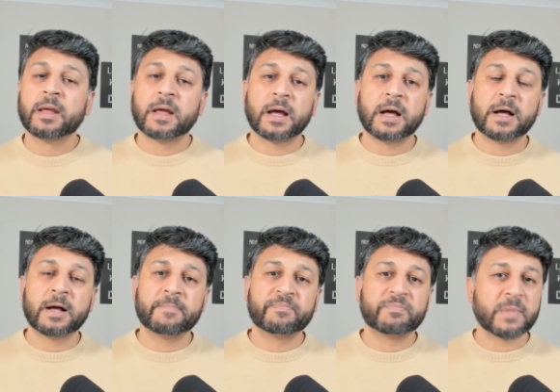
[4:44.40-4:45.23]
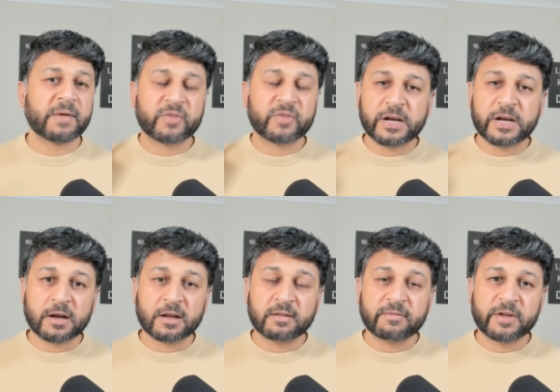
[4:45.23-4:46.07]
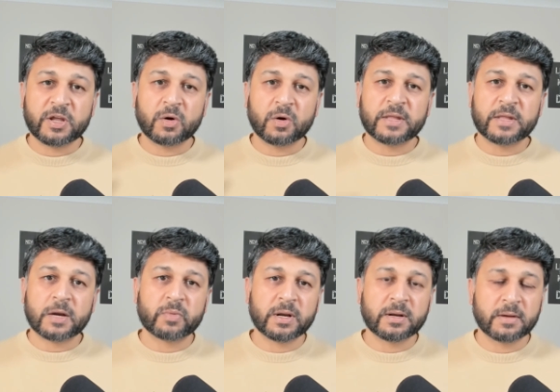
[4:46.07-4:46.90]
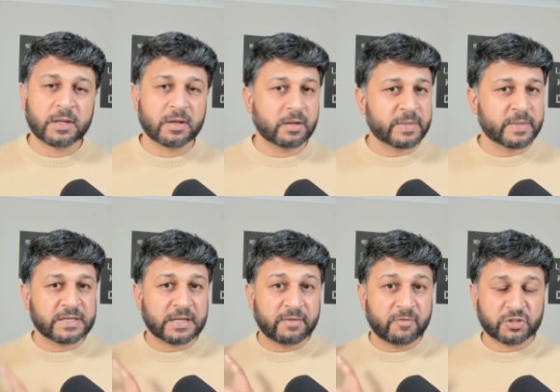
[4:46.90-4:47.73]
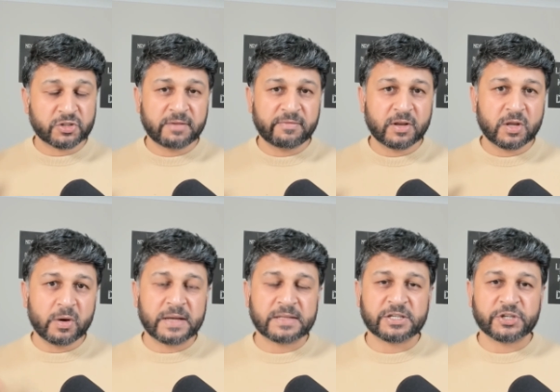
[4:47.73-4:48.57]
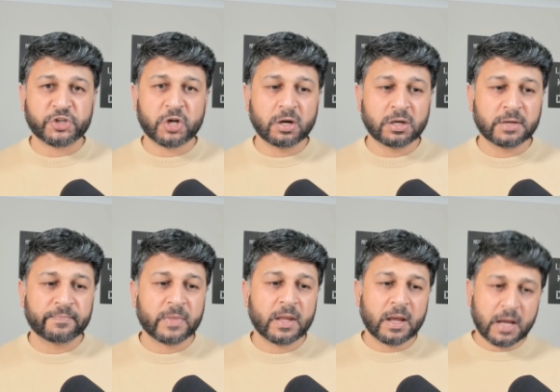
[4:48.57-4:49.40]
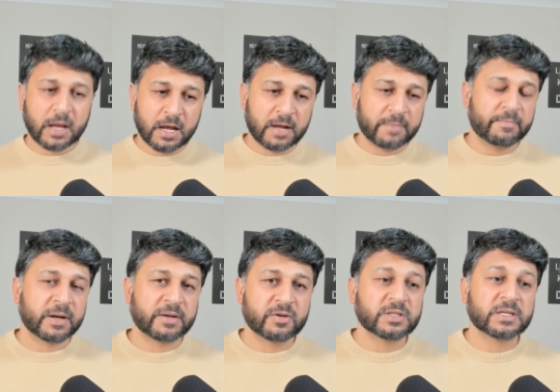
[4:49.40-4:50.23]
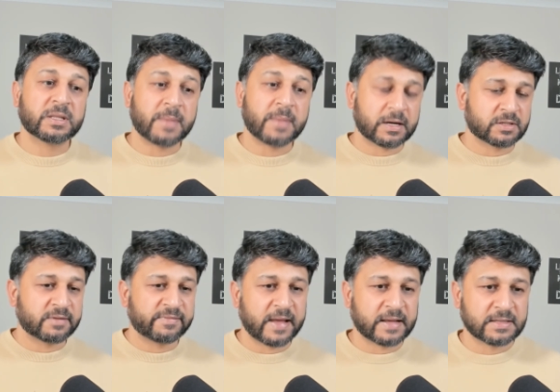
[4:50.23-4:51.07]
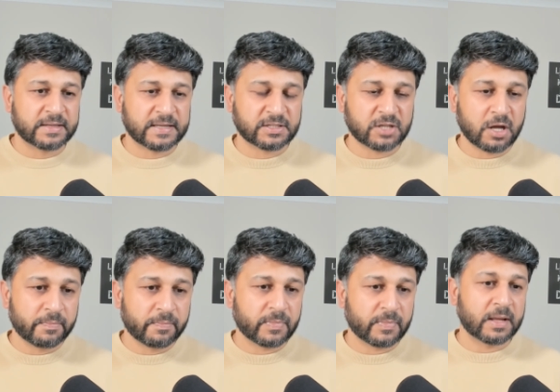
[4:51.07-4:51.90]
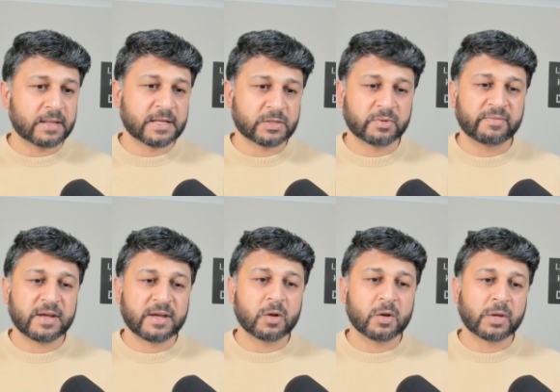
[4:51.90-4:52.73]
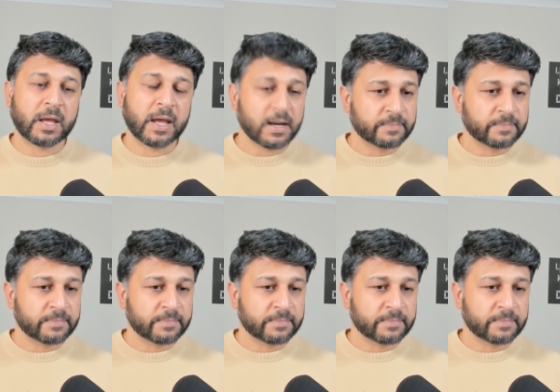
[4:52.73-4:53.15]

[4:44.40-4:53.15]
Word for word: Um, I've created another video on that one. You can basically watch that video. It's a short, uh, but using the Microsoft Excel desktop. And that's what we are looking at.